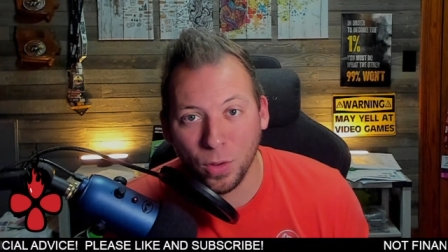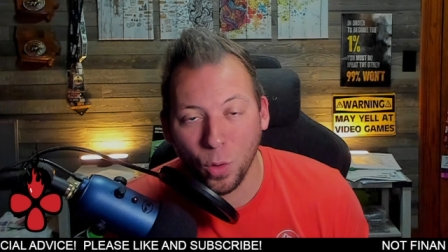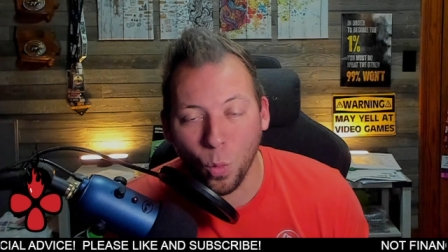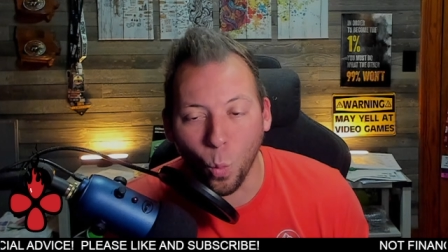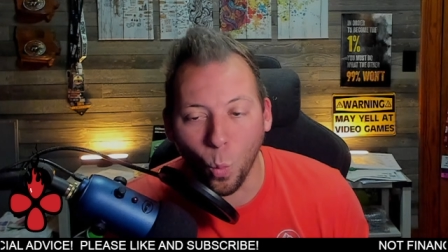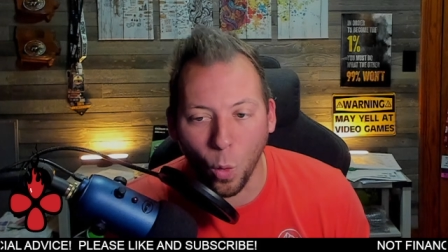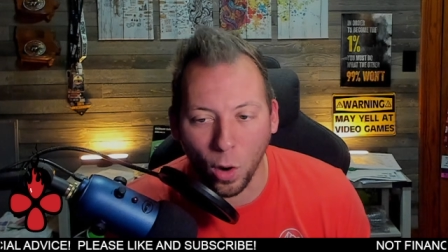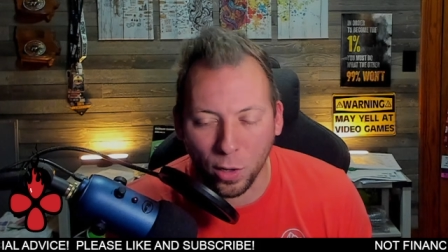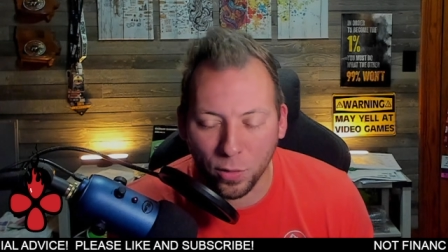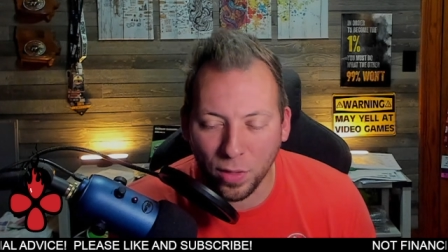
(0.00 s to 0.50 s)

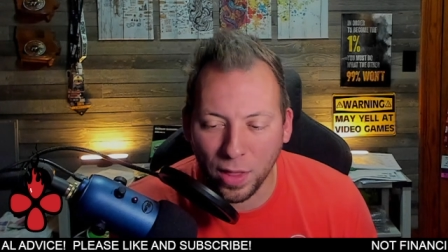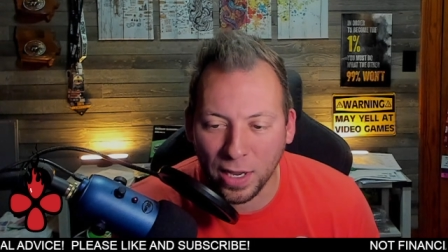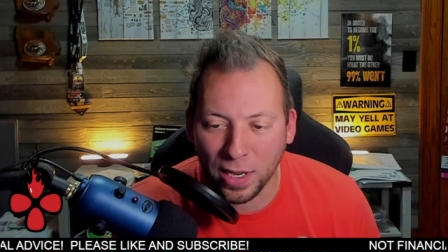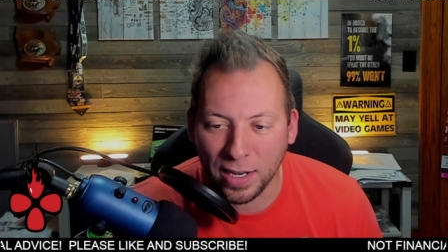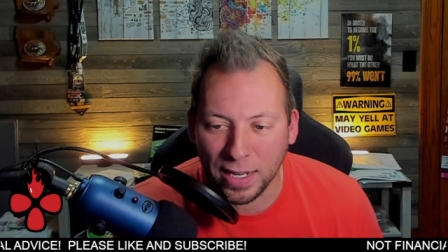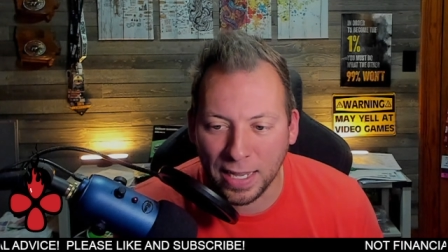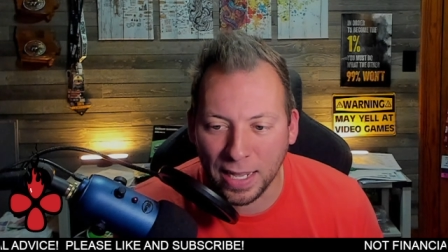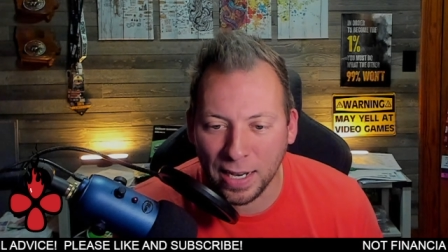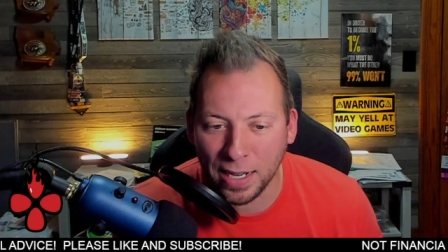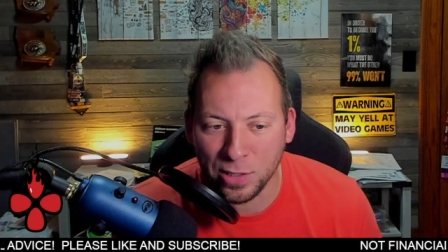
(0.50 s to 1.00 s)
What are they going
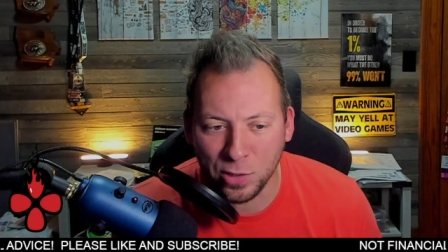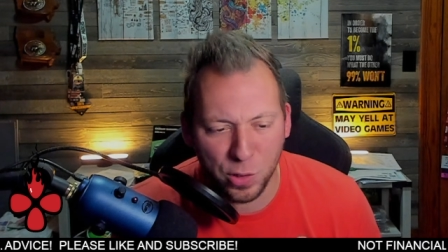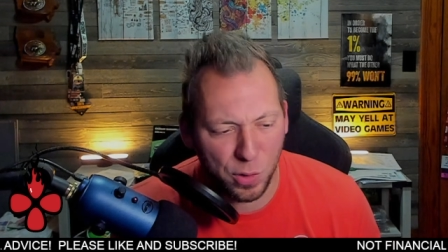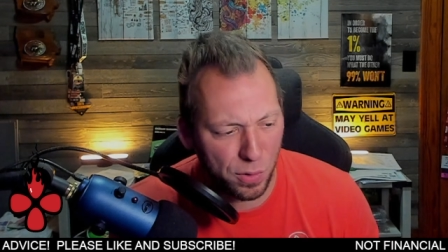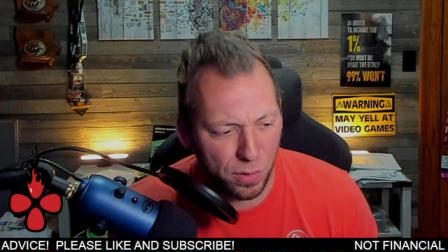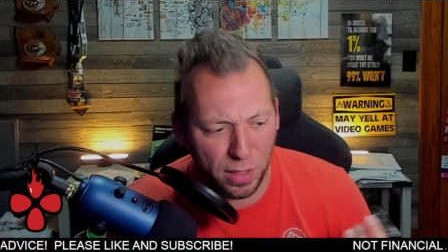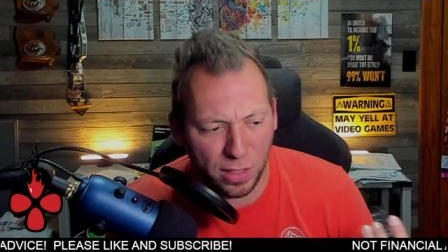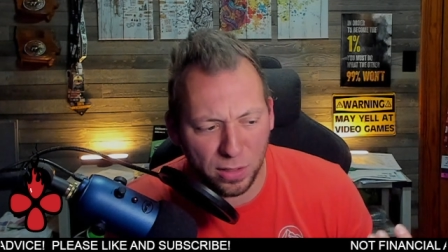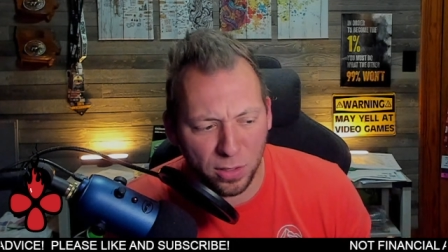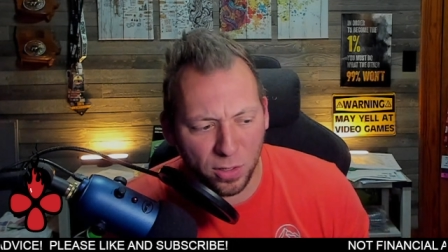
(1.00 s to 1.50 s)
to get into? You
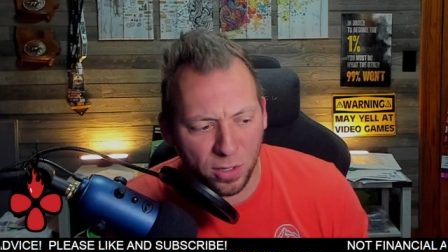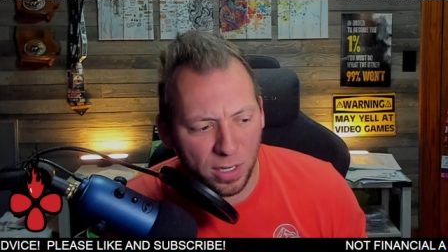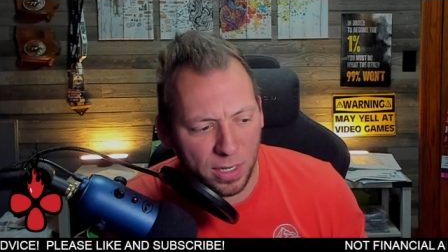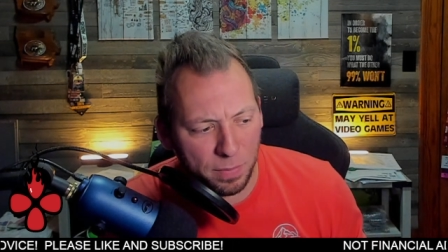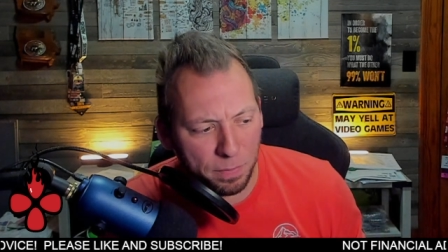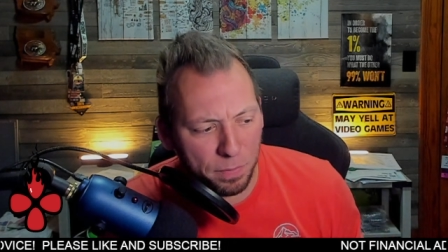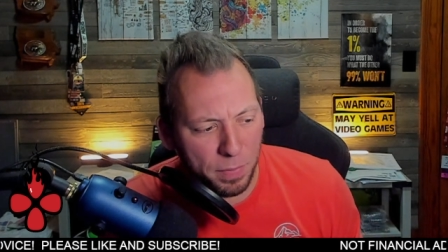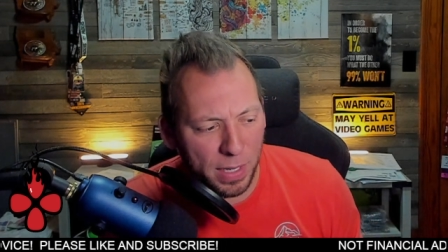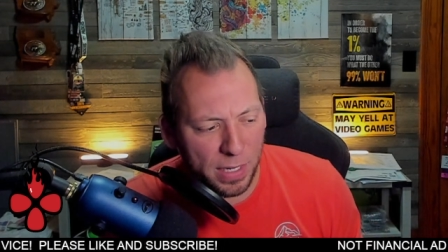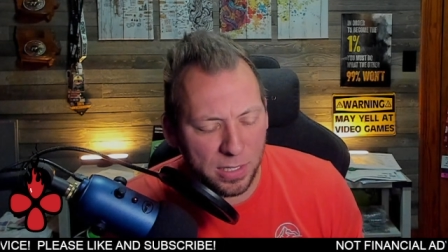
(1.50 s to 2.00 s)
think they're going
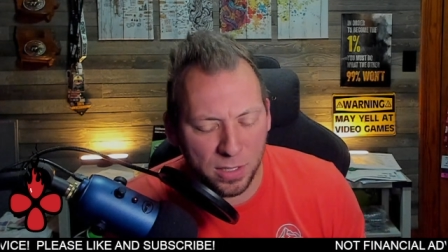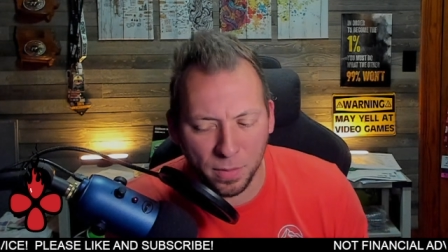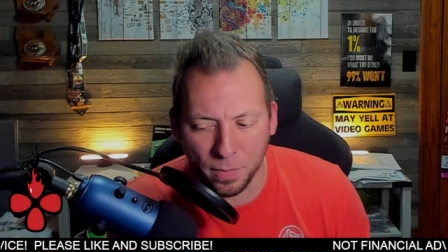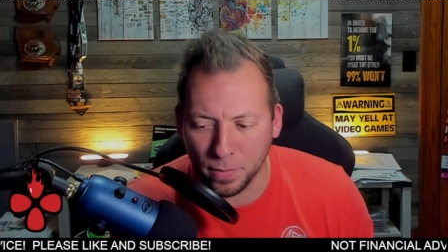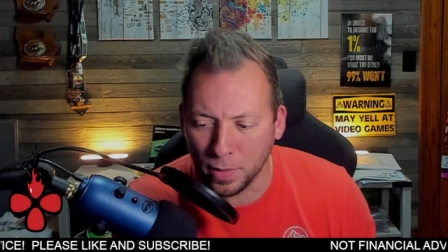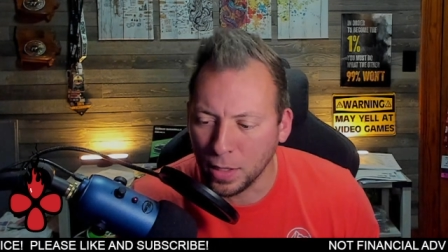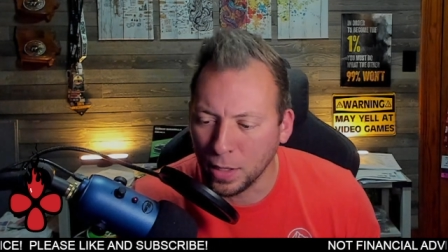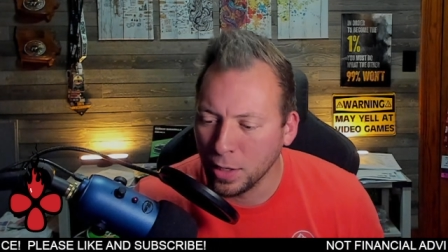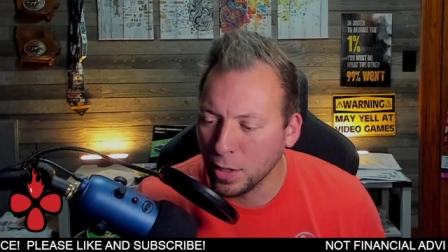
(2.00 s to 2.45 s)
to pick some